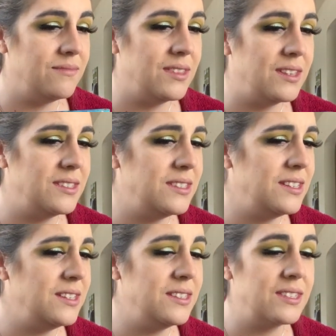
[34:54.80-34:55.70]
This
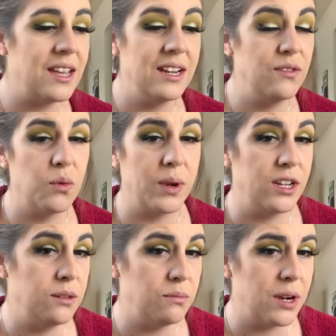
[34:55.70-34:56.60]
is kind of a
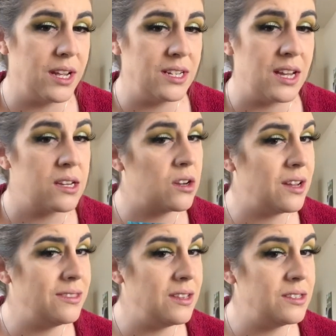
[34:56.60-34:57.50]
random brand. I
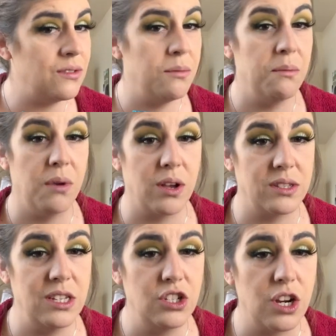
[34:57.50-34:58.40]
got this from
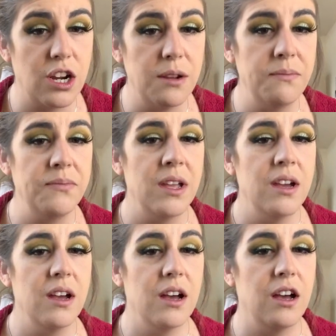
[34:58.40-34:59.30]
BoxyCharm.
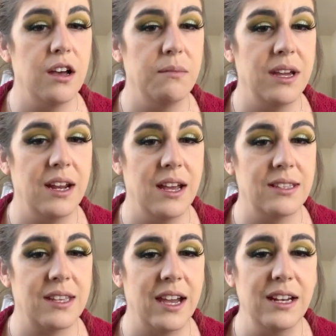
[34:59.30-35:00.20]
It
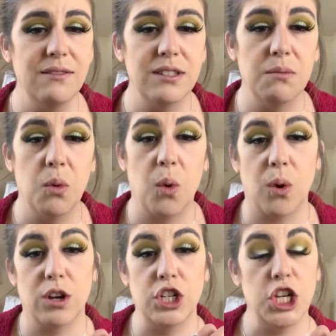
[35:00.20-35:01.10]
has kind of some
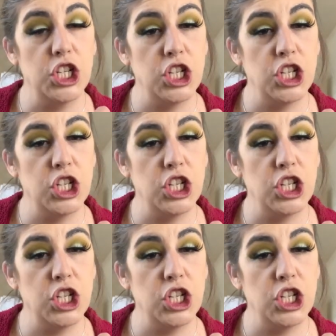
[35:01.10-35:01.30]
orangey